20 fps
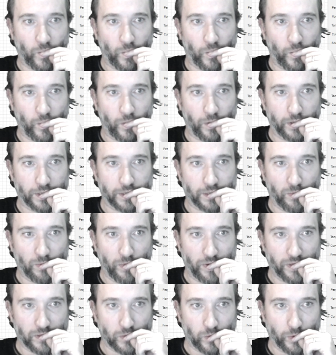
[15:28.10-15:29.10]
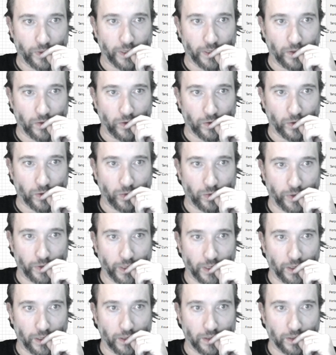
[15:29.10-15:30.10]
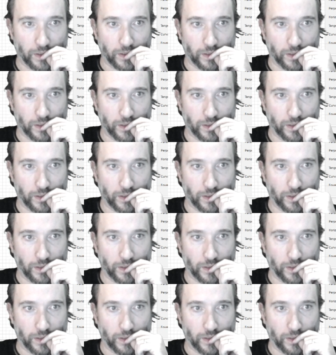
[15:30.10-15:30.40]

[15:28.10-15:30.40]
What is the best way to create?